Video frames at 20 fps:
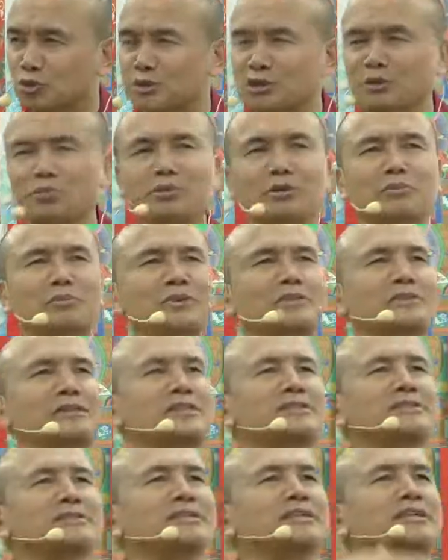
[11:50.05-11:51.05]
Some people,
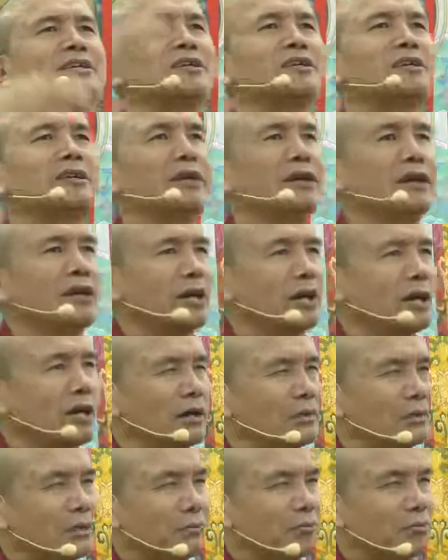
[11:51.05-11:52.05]
they seek
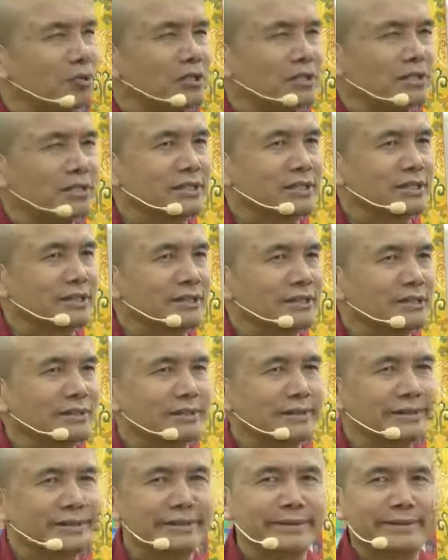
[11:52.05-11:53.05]
the
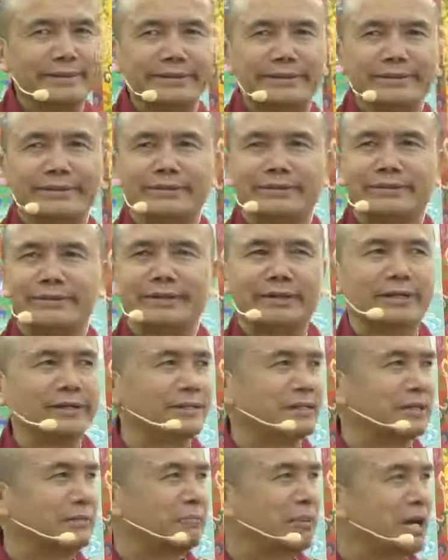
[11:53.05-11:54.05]
political
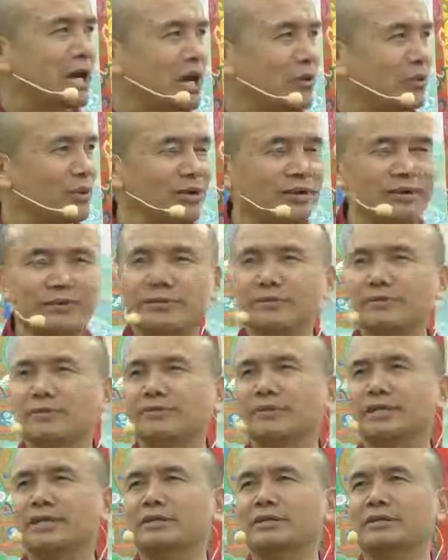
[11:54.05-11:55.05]
authority, power,
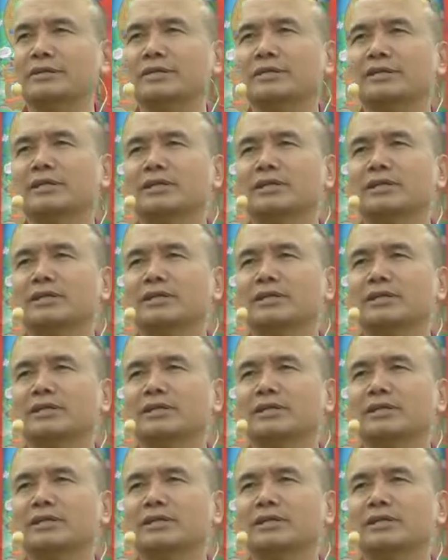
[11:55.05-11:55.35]
right?